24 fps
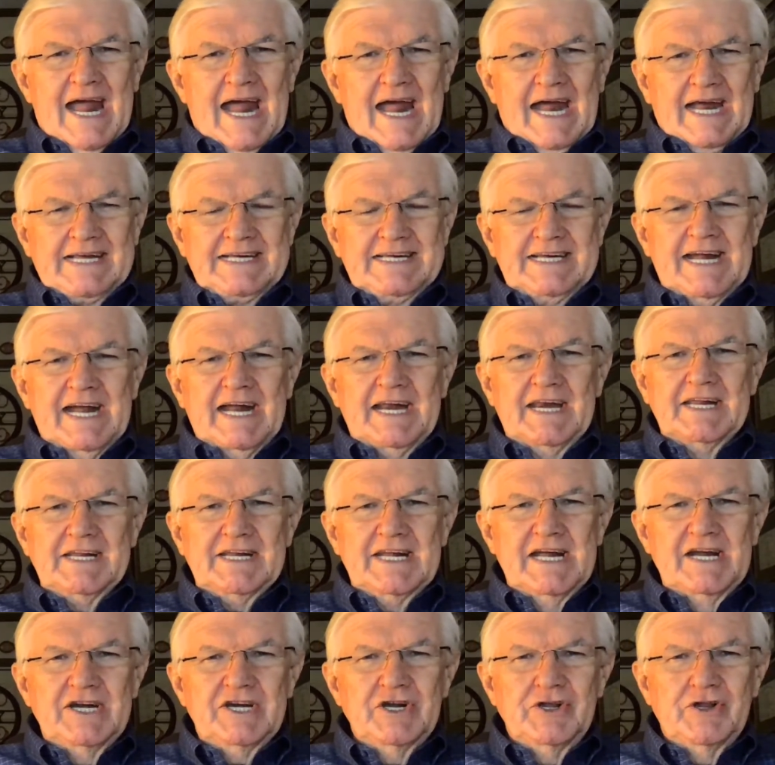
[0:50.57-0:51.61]
and
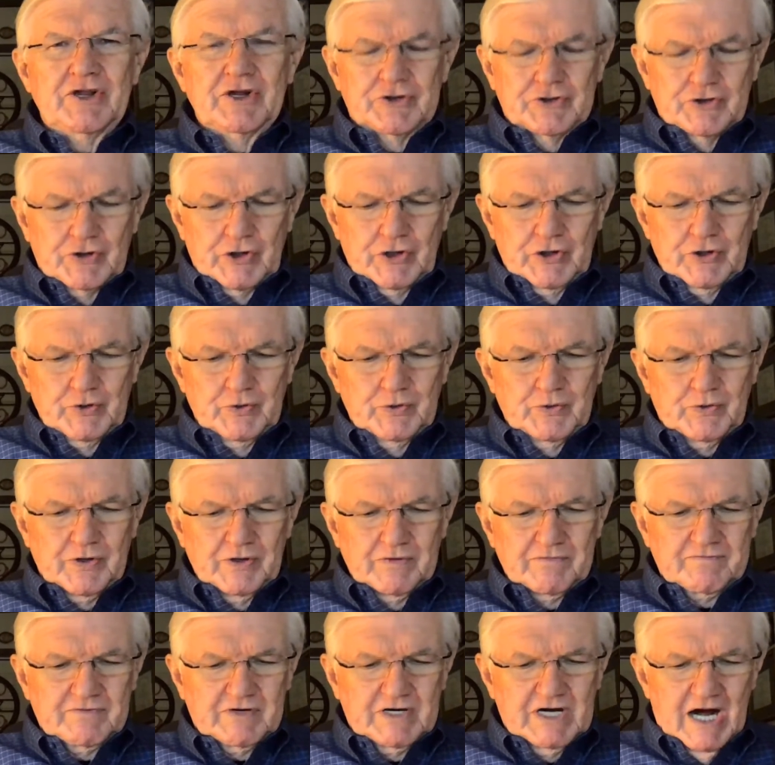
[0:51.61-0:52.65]
getting into the truth
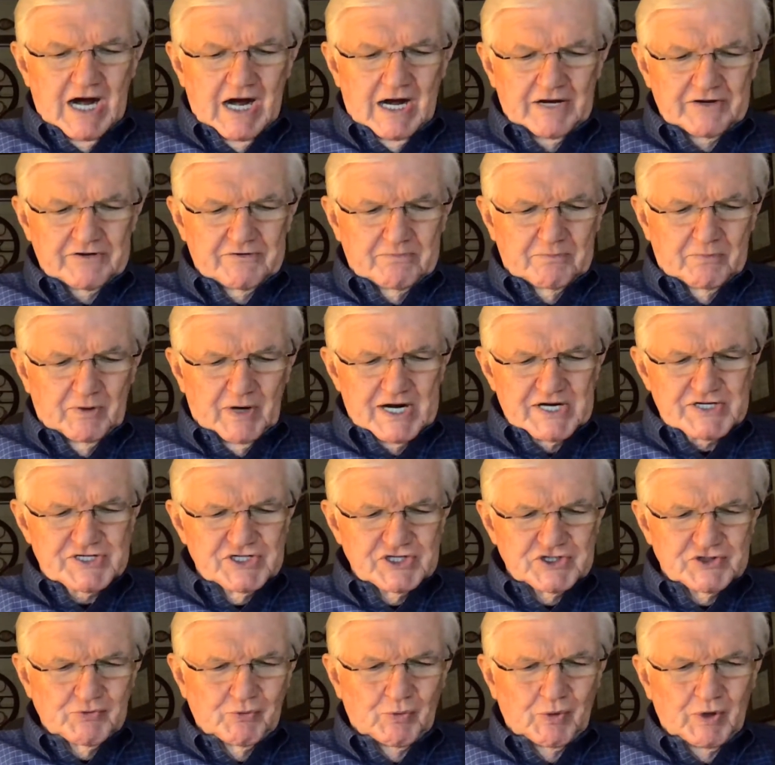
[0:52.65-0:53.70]
of God's
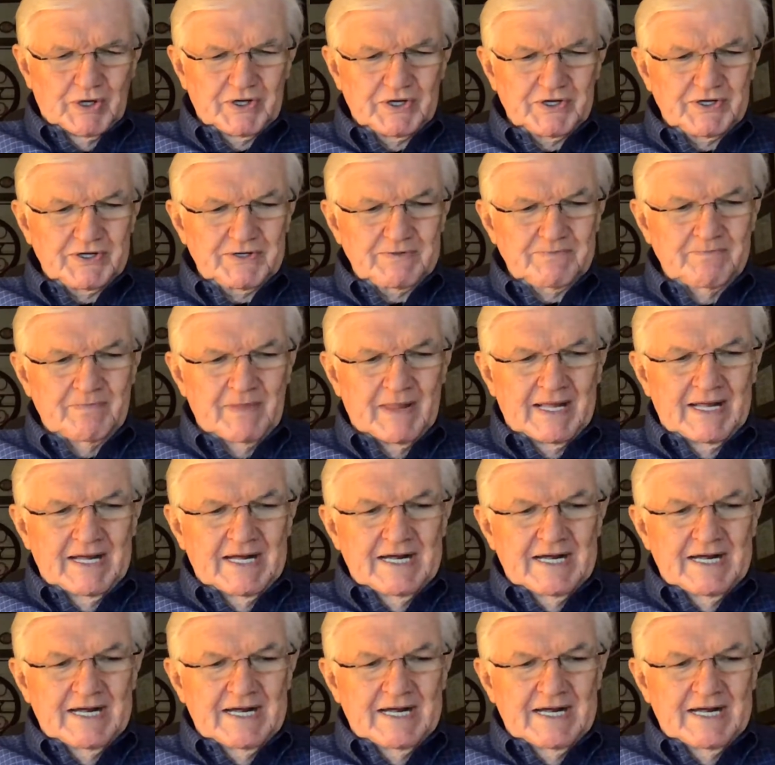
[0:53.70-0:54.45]
precious Word?